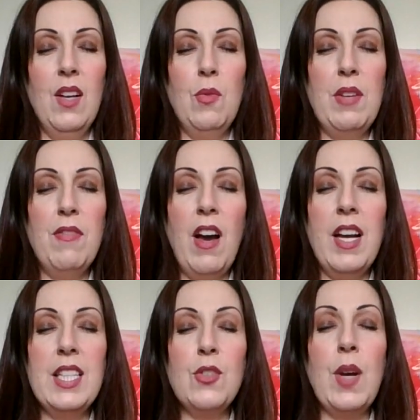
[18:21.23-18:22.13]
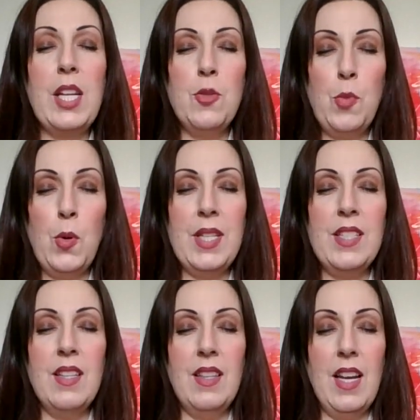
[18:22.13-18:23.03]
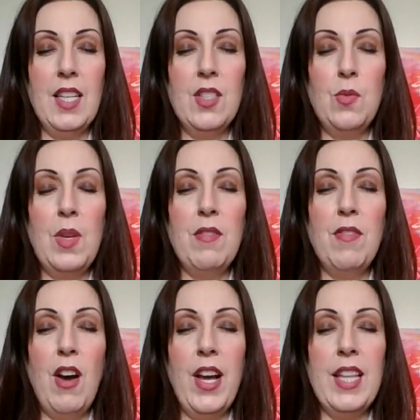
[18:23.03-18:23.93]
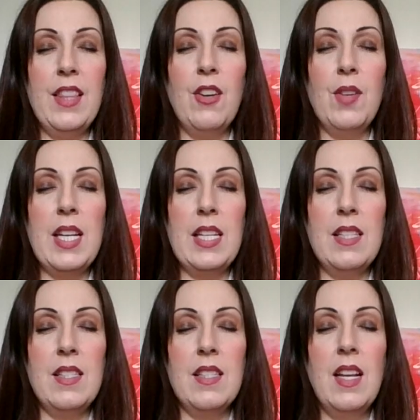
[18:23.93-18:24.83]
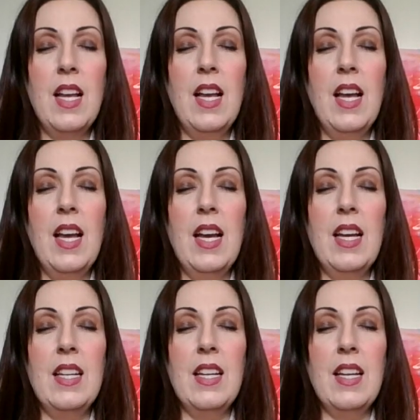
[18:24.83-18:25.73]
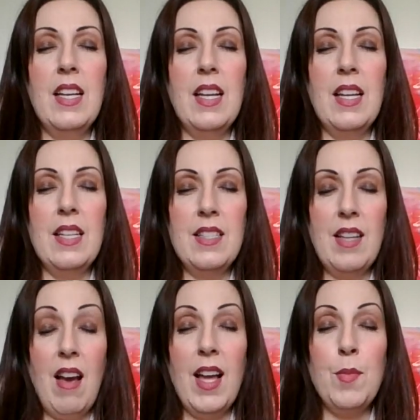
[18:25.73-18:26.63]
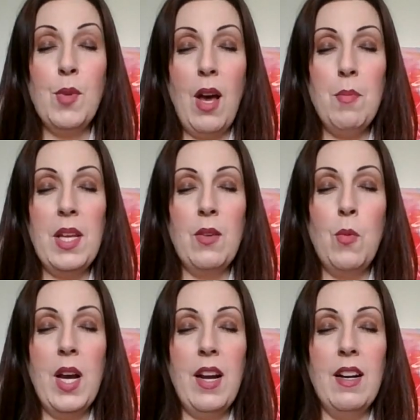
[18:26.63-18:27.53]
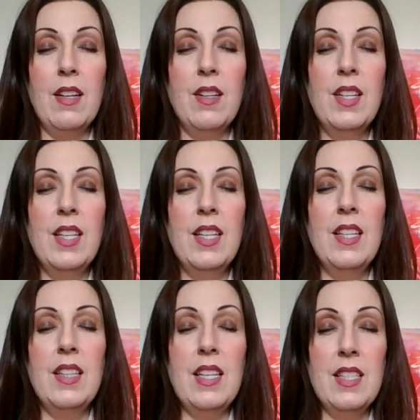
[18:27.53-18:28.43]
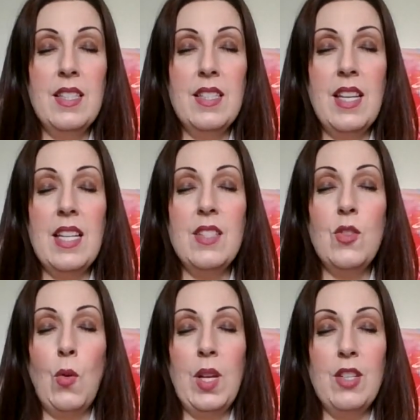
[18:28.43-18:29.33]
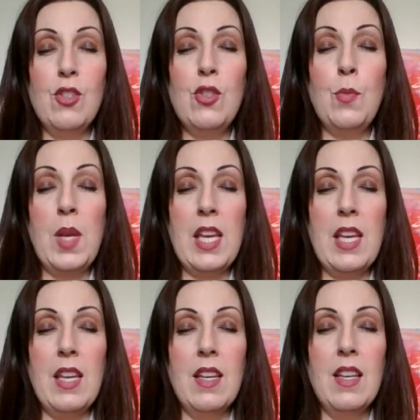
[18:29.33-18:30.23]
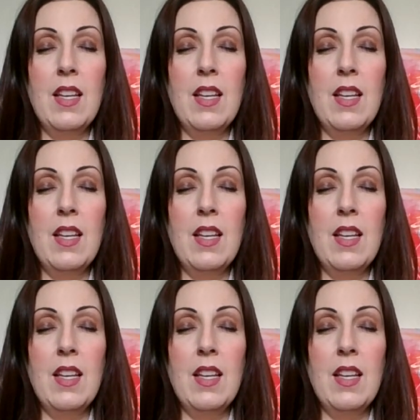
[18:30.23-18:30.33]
We find great point in that. We find there is a time coming where this is going to be